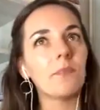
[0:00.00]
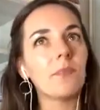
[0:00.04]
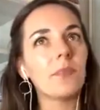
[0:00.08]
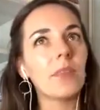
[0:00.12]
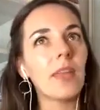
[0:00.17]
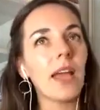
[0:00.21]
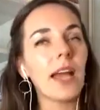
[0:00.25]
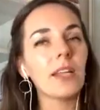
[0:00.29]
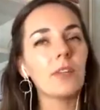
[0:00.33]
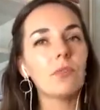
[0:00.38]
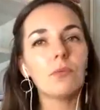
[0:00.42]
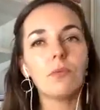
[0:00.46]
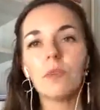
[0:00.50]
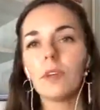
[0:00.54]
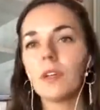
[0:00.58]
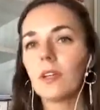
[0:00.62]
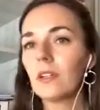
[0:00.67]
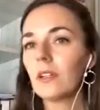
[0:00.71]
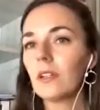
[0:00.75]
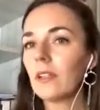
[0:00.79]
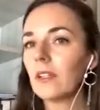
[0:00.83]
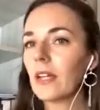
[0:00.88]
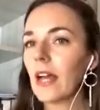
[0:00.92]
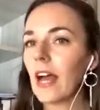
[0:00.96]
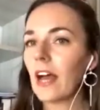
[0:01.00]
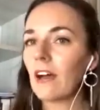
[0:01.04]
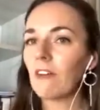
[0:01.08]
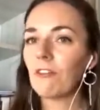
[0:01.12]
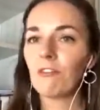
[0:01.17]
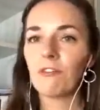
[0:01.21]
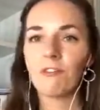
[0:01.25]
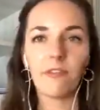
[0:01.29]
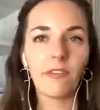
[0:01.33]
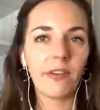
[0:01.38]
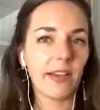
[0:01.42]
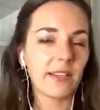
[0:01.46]
that will
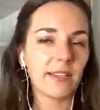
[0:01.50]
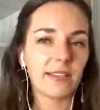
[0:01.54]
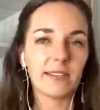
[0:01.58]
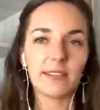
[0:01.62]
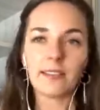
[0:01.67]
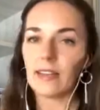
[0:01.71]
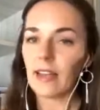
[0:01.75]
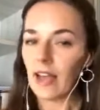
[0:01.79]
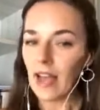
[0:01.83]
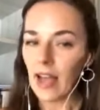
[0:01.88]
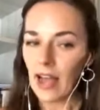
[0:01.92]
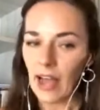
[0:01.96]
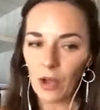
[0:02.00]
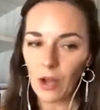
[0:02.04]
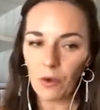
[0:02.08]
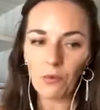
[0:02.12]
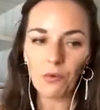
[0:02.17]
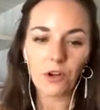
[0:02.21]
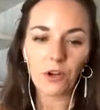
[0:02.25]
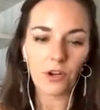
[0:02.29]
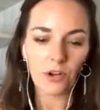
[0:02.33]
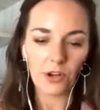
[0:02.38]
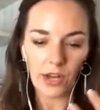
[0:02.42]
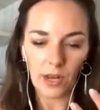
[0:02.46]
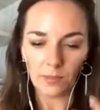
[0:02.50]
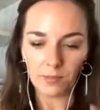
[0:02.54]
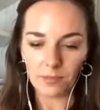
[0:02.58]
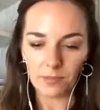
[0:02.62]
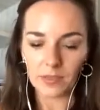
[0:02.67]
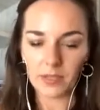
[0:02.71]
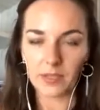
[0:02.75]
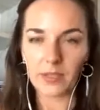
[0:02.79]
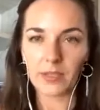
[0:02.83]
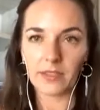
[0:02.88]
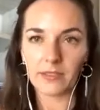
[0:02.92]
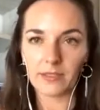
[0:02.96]
affect our
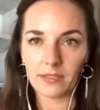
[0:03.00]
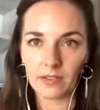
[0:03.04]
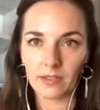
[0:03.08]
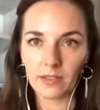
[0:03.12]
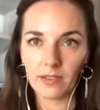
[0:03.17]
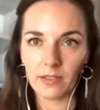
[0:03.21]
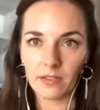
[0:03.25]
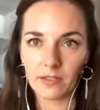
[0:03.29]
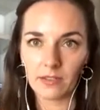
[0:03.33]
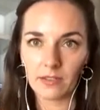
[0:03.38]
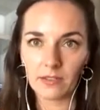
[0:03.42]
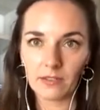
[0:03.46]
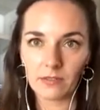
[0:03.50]
ability